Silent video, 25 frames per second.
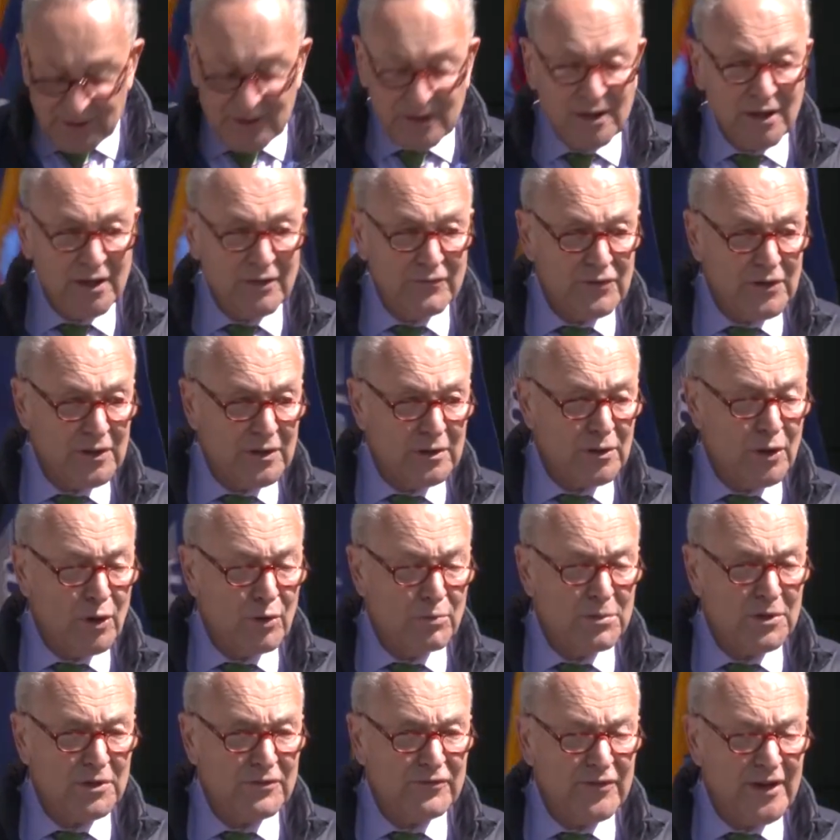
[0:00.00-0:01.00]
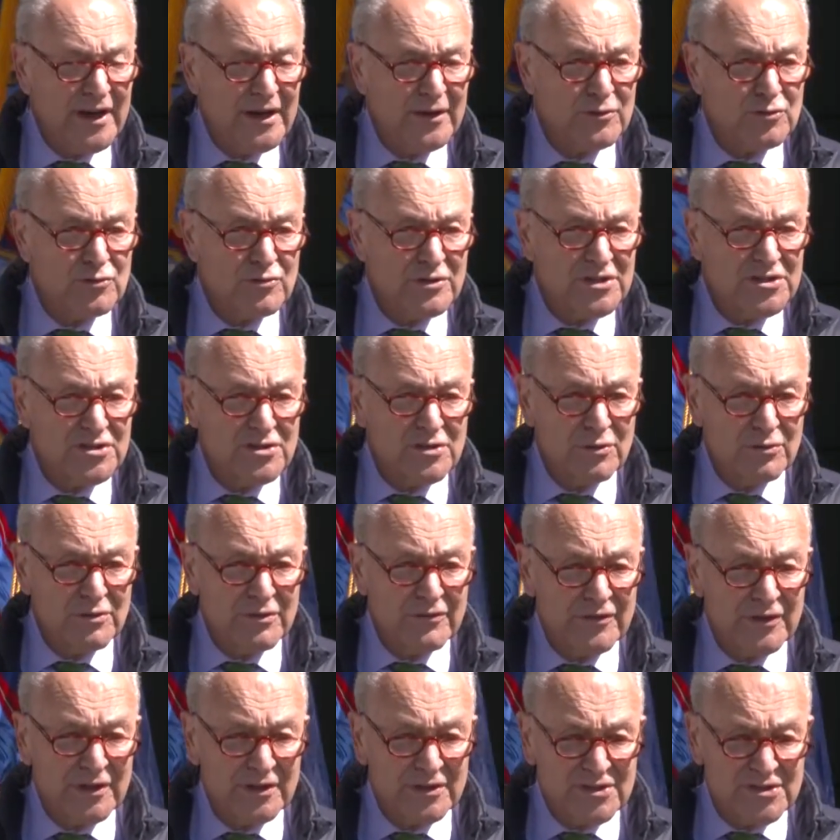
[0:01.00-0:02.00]
of the GlobalFoundries
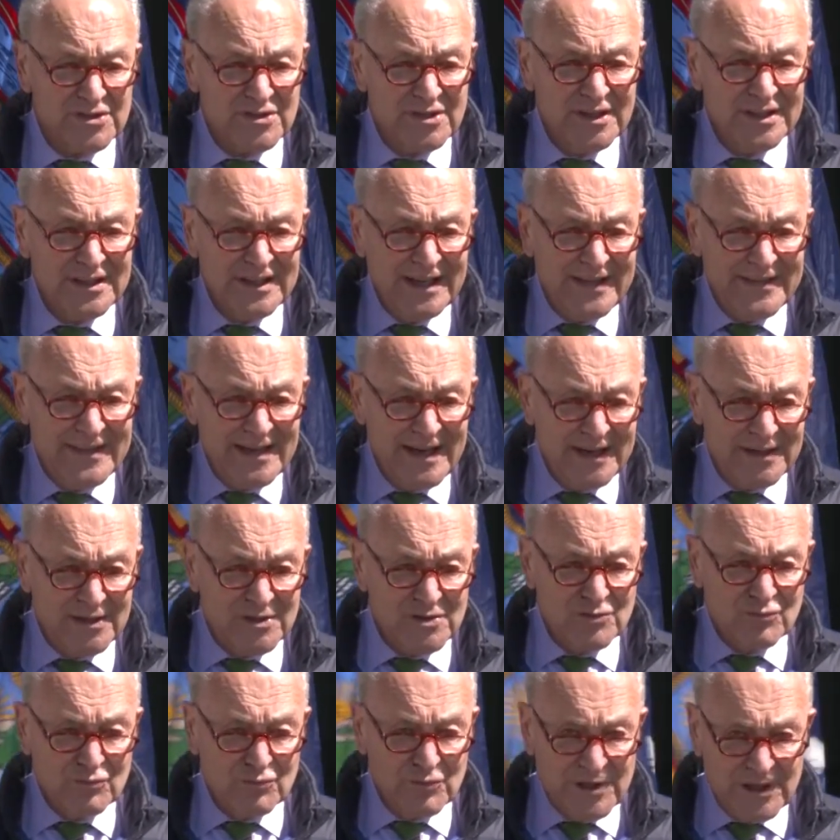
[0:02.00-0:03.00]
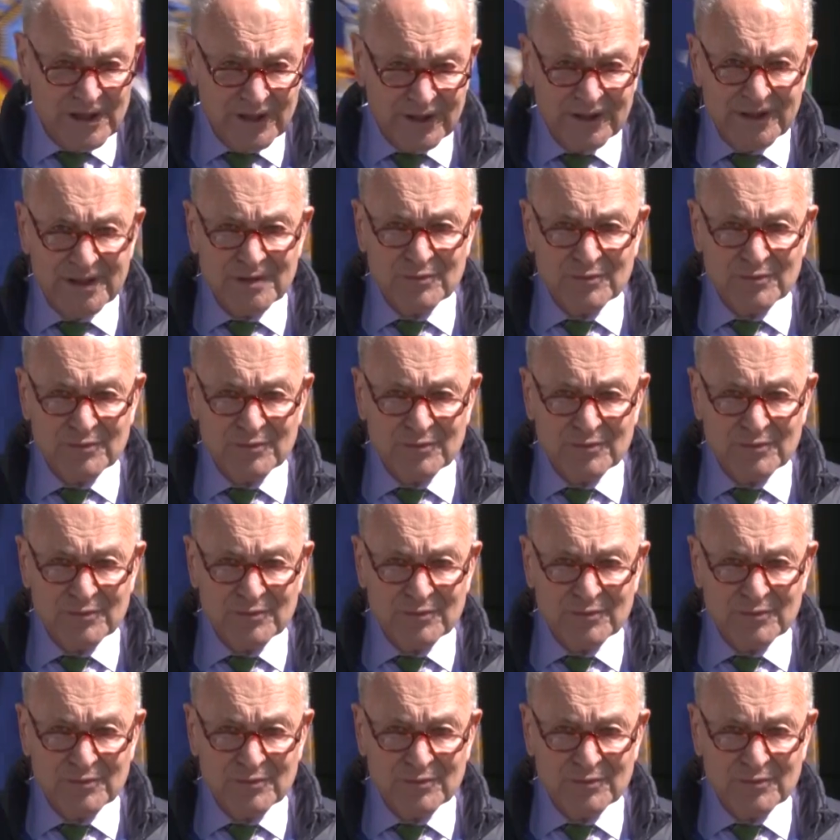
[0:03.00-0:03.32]
universe. And that is really,